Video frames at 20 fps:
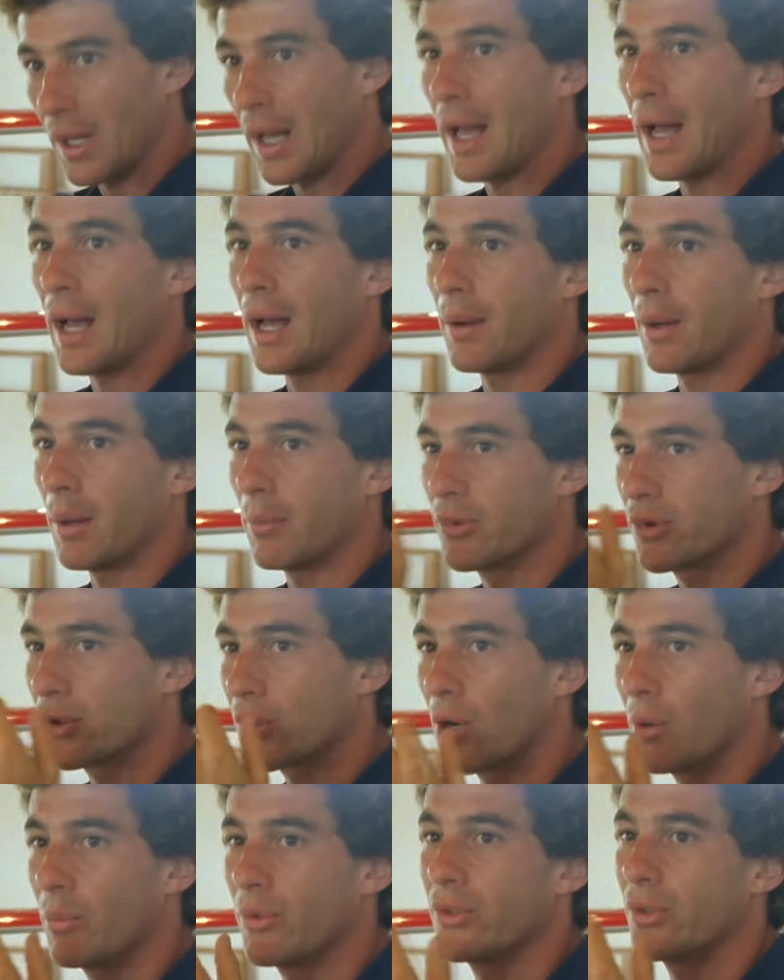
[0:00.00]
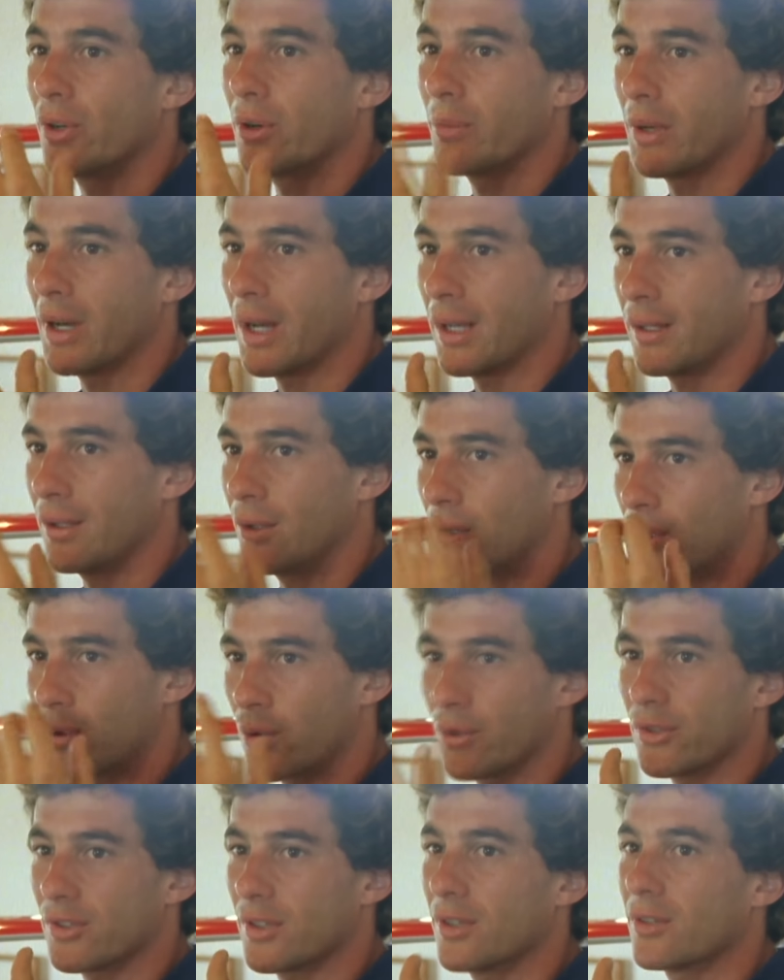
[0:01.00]
uh, absorbs your mind, your
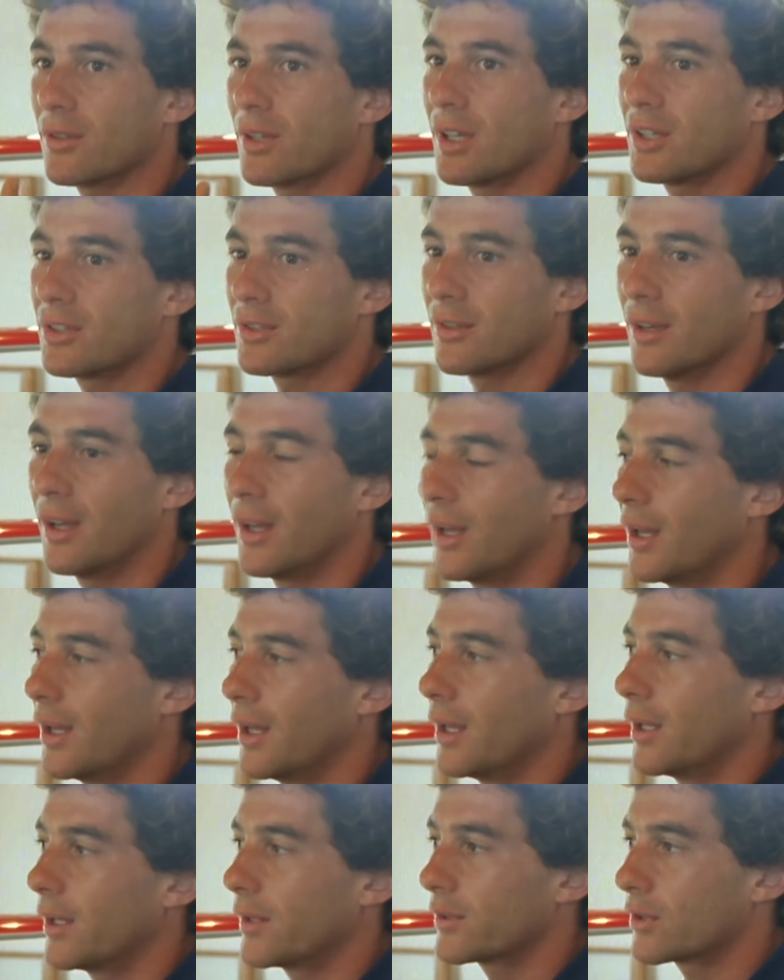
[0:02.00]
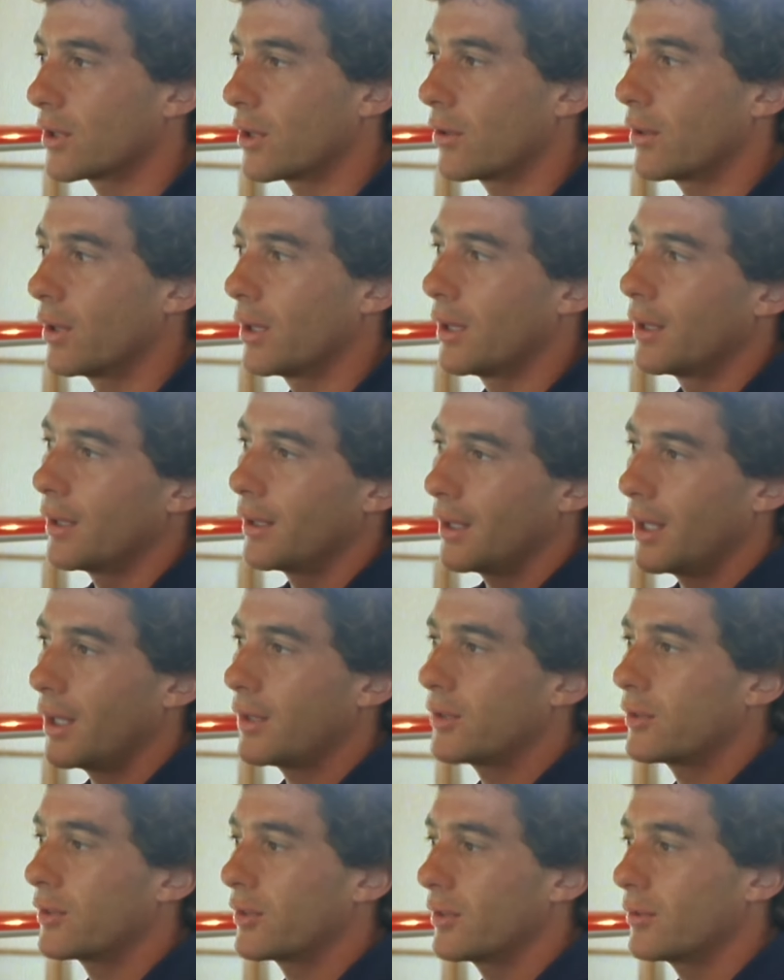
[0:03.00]
concentration. So
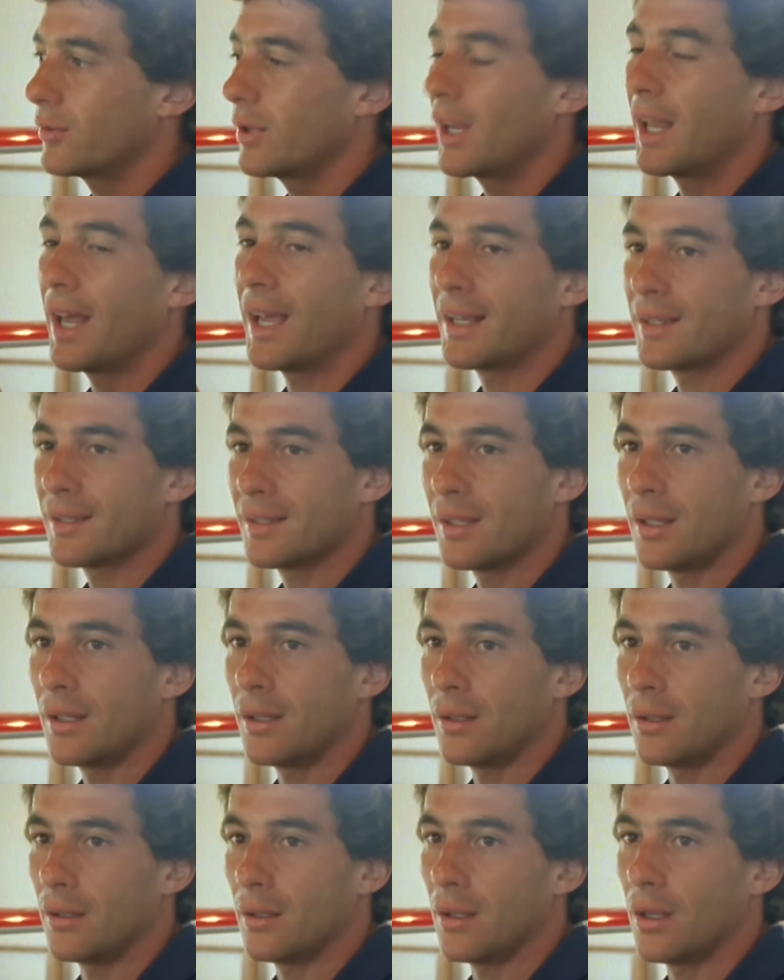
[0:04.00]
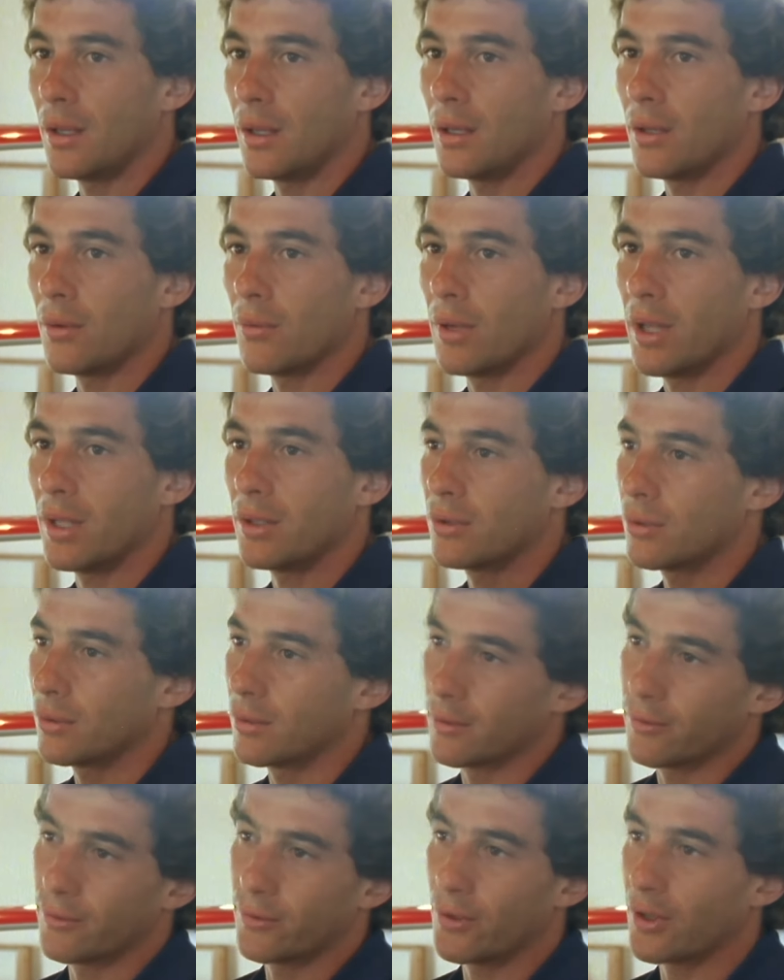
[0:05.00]
it's relaxing in a way
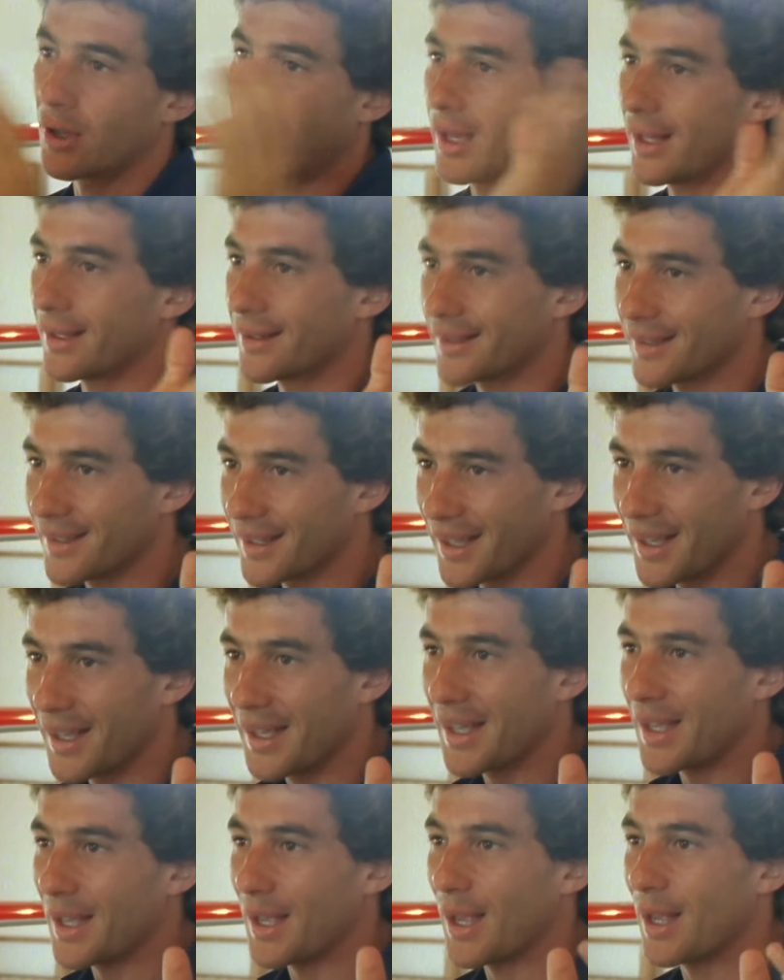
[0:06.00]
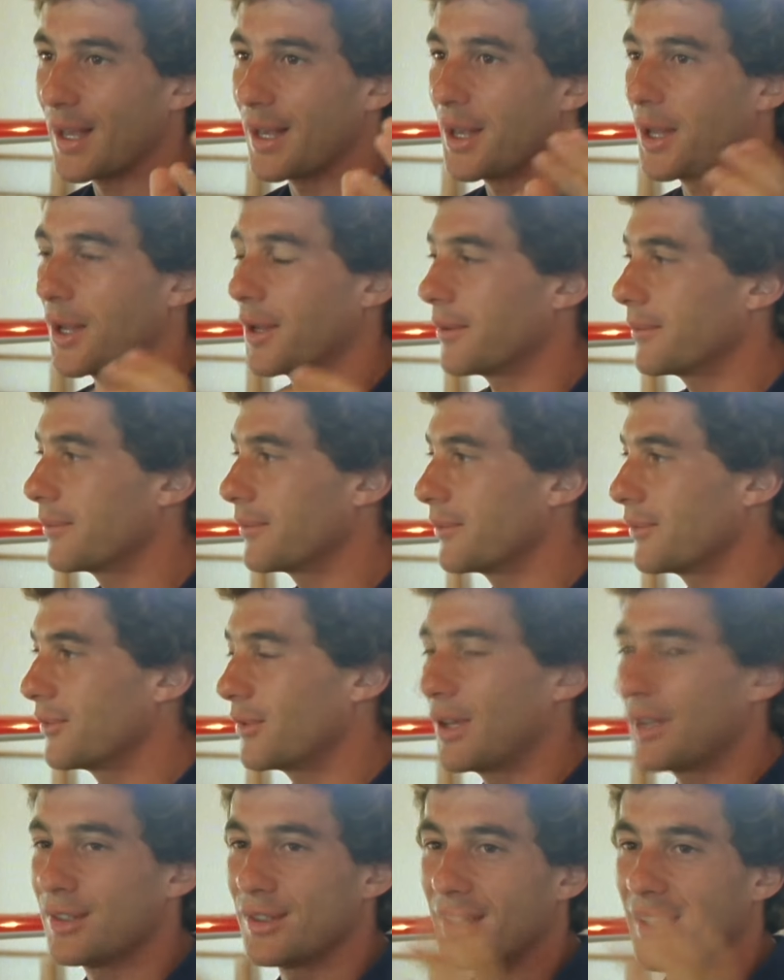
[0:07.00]
to forget any
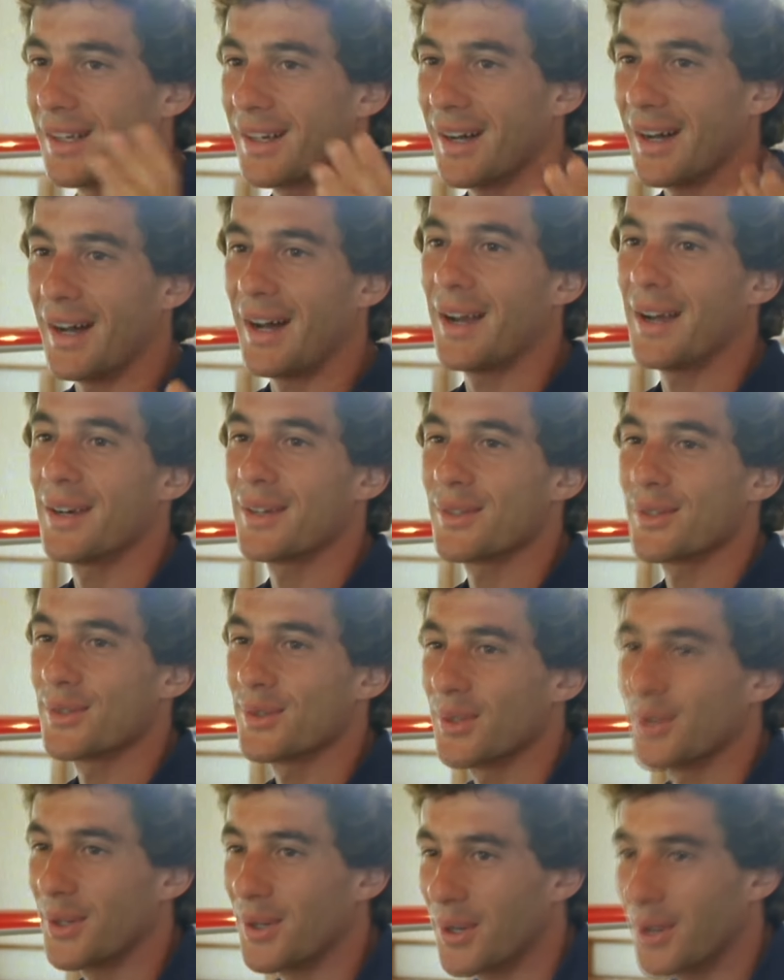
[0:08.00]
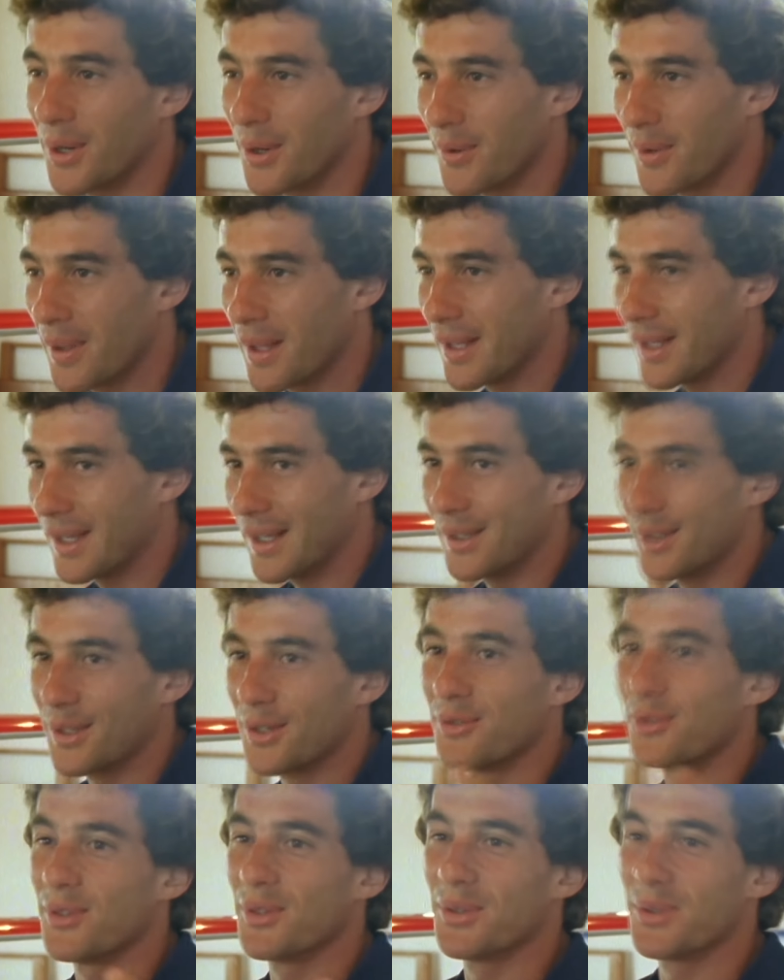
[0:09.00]
racing cars or
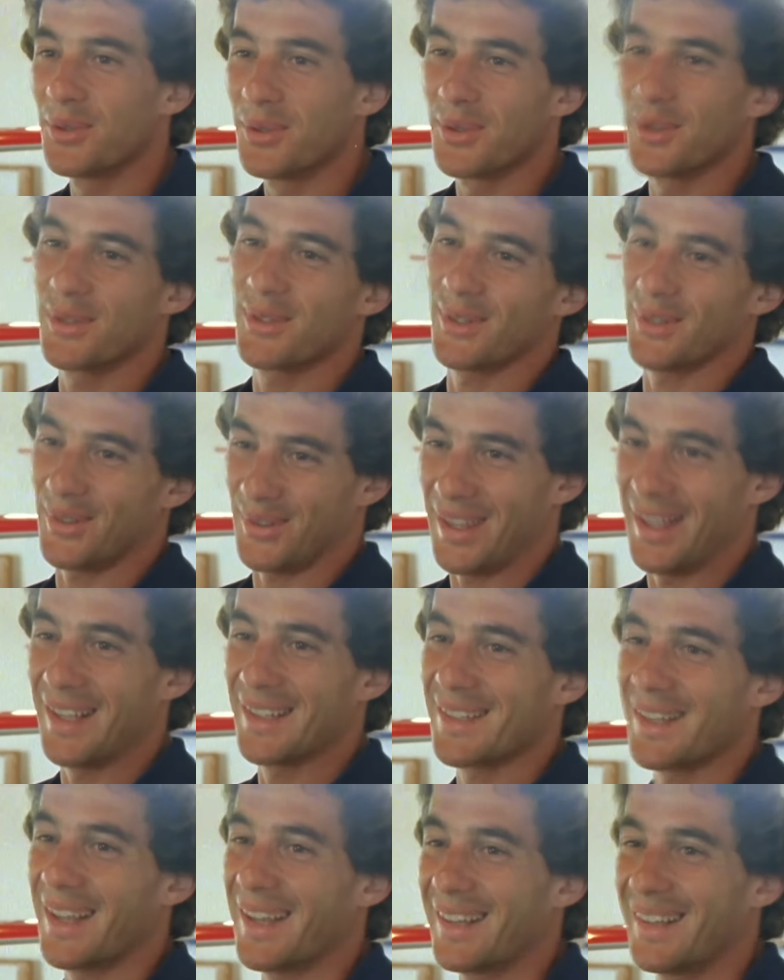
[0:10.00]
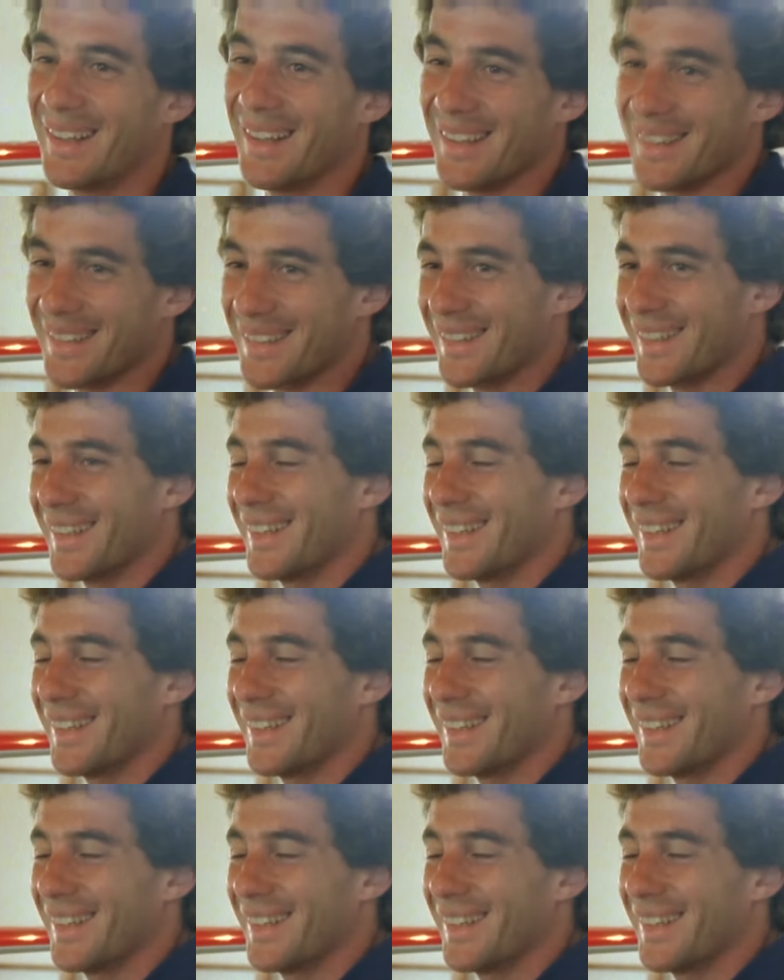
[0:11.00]
interviews or things like this.